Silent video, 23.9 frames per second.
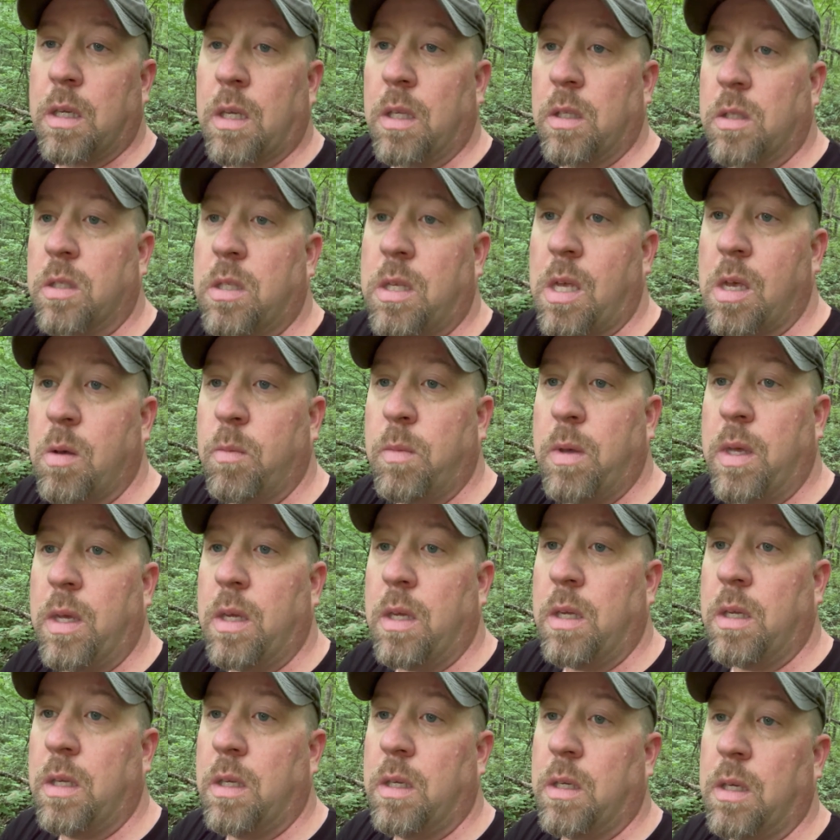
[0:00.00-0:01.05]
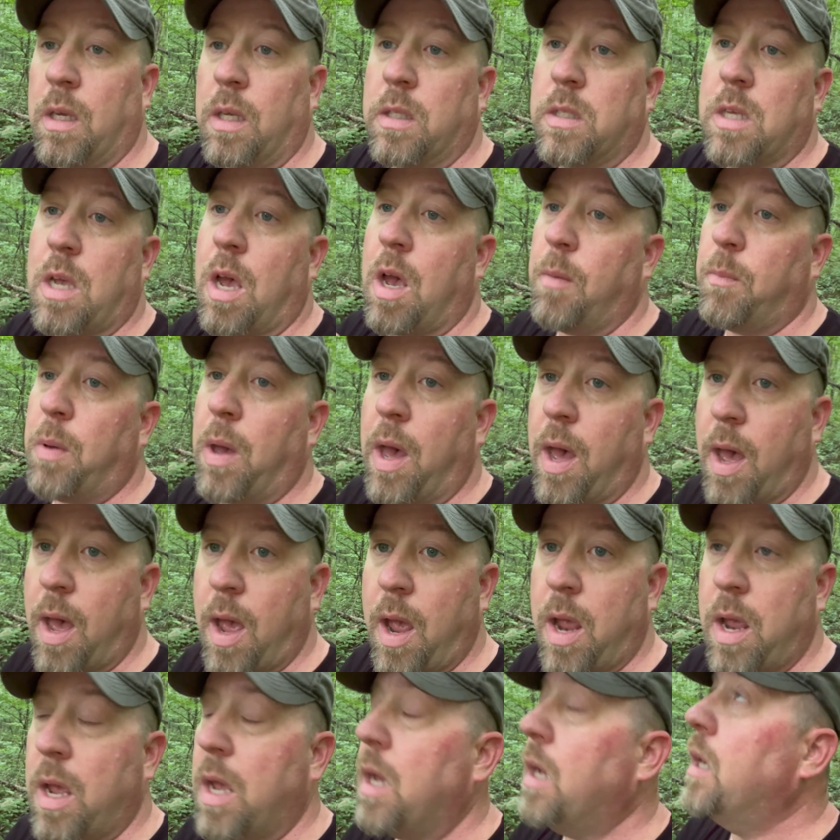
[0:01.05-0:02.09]
concealment, it's up
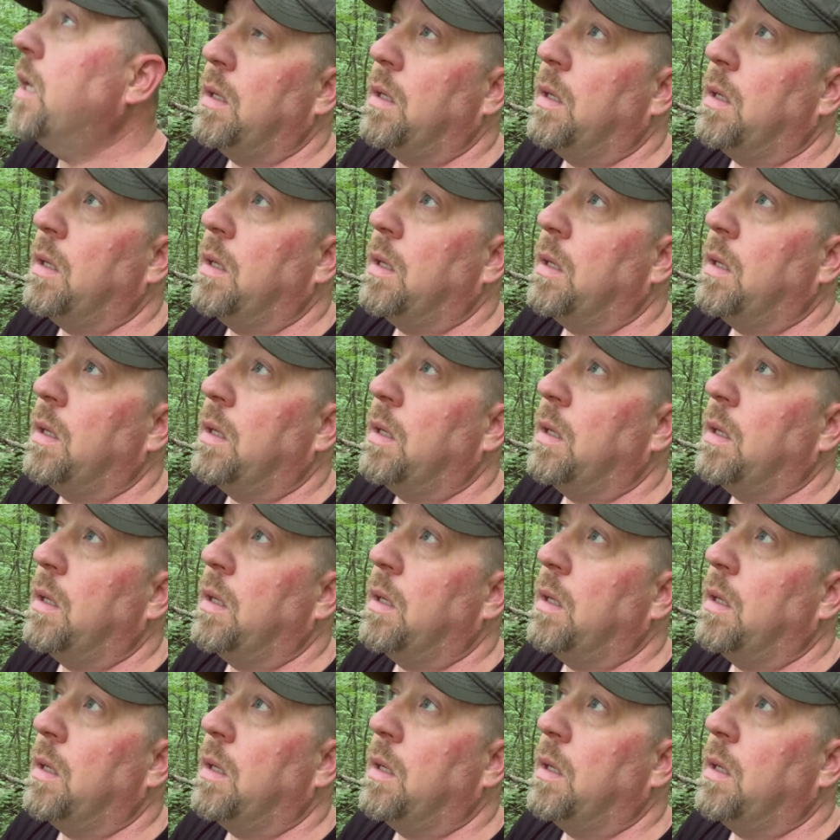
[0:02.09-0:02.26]
high.